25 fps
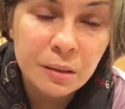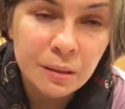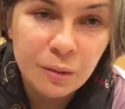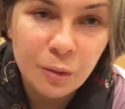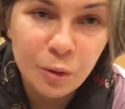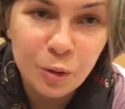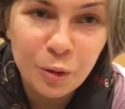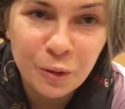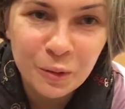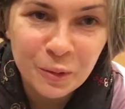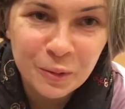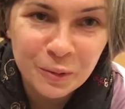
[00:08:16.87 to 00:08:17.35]

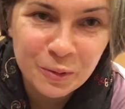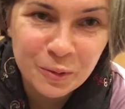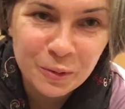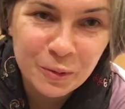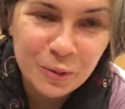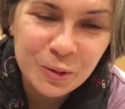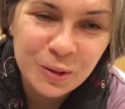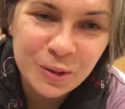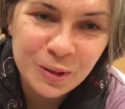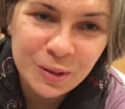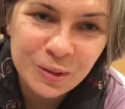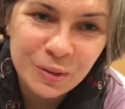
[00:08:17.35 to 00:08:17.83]
of
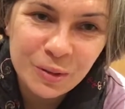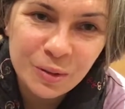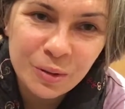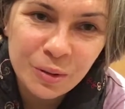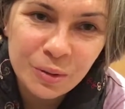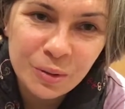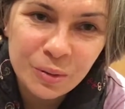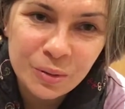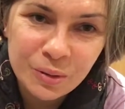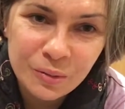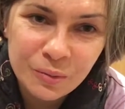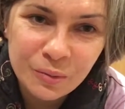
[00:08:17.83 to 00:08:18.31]
rooting
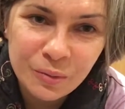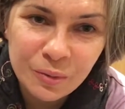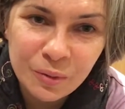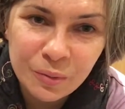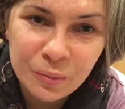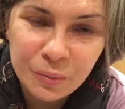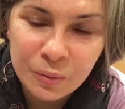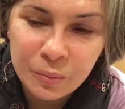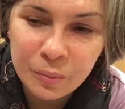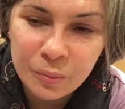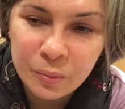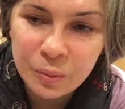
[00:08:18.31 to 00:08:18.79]
rose from
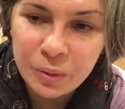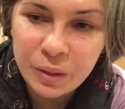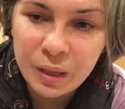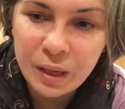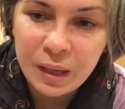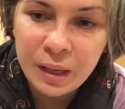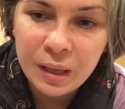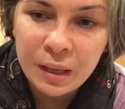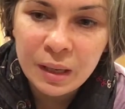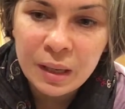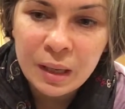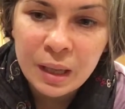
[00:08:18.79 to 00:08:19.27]
a
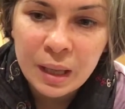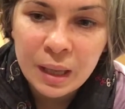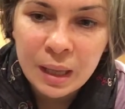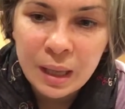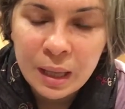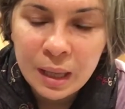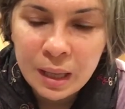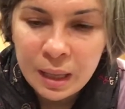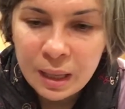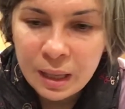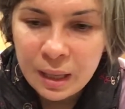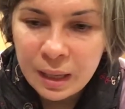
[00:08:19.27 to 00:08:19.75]
bouquet,
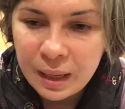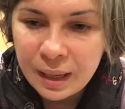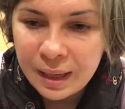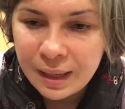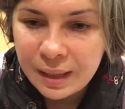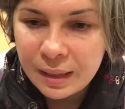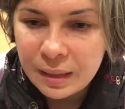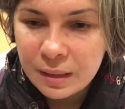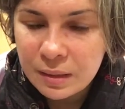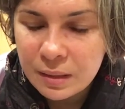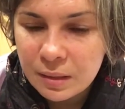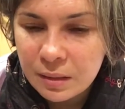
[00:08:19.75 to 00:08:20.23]

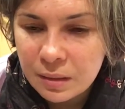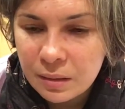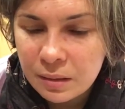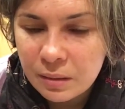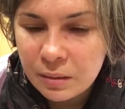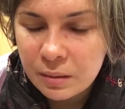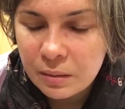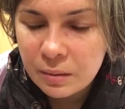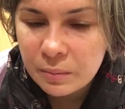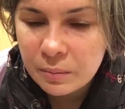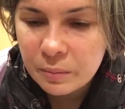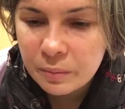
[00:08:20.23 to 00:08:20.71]
and
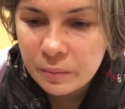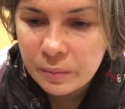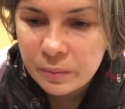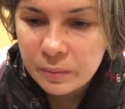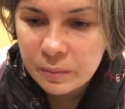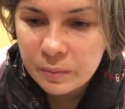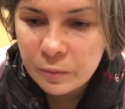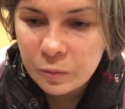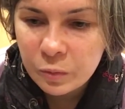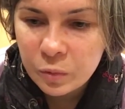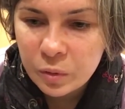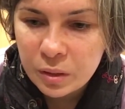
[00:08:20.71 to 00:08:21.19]
uh,
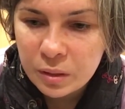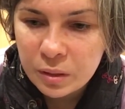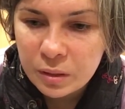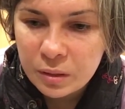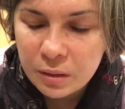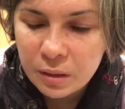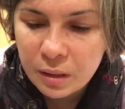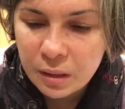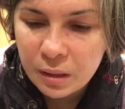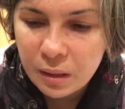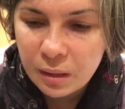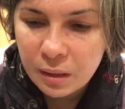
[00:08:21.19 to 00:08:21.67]
one
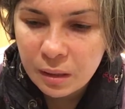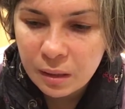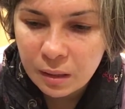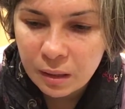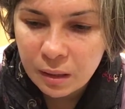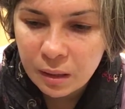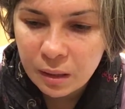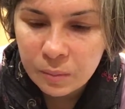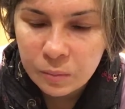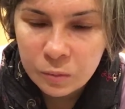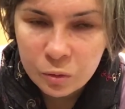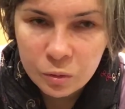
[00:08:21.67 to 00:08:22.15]
day I
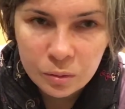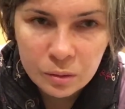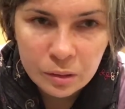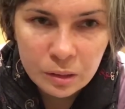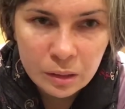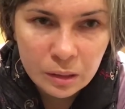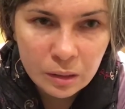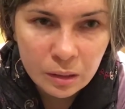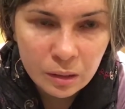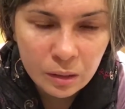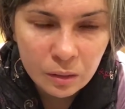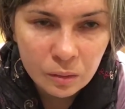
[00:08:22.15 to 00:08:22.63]
came to see
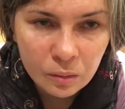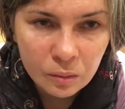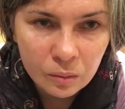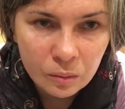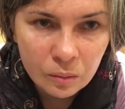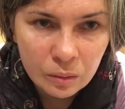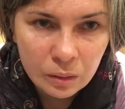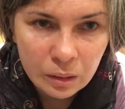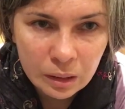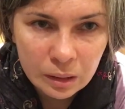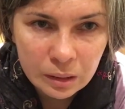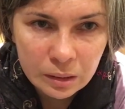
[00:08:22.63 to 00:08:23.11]
her,
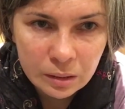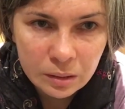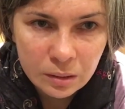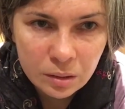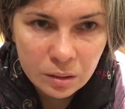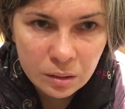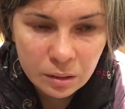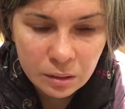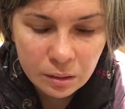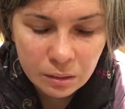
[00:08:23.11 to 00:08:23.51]
and she